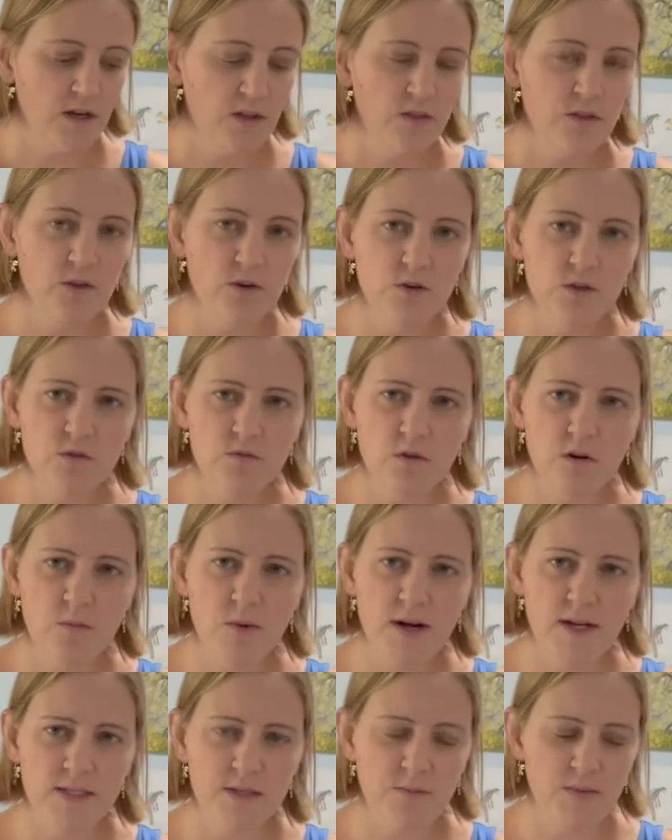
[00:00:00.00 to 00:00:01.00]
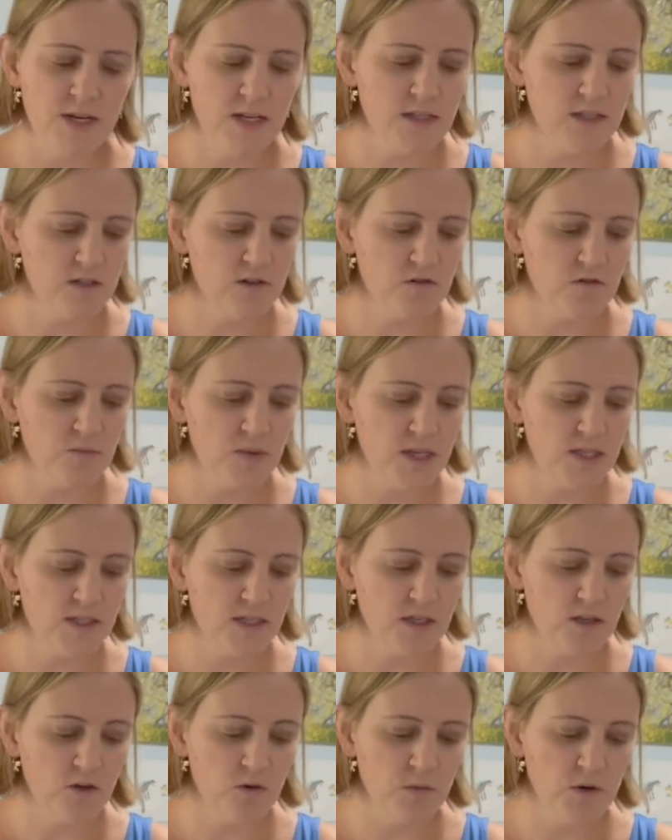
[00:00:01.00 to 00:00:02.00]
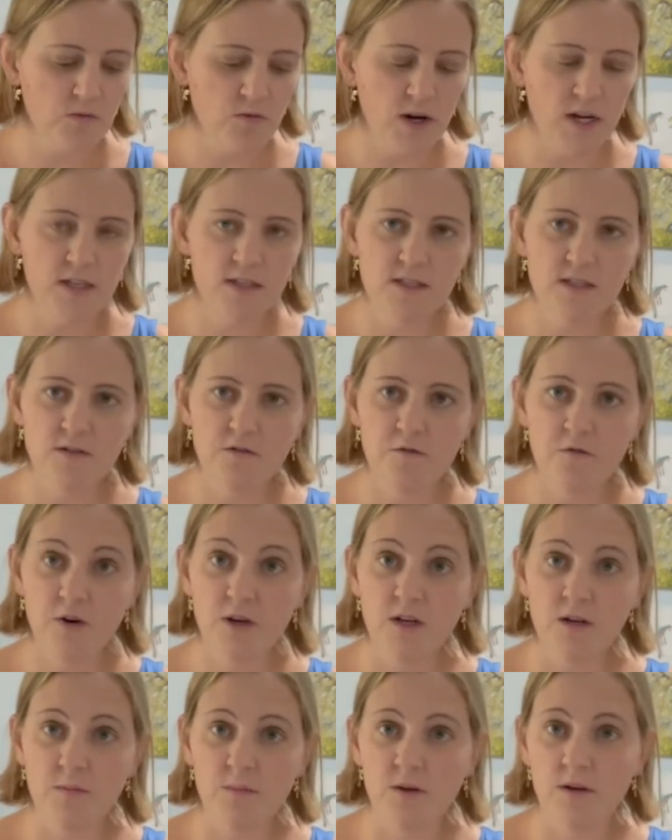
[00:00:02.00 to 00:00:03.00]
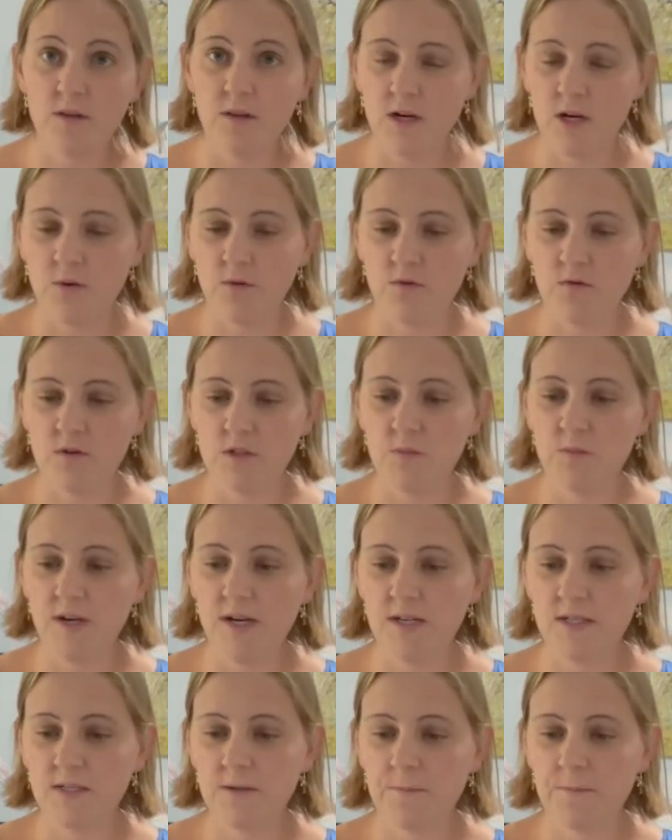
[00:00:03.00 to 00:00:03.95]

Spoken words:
those robots may deserve basic human rights and freedom along with respect.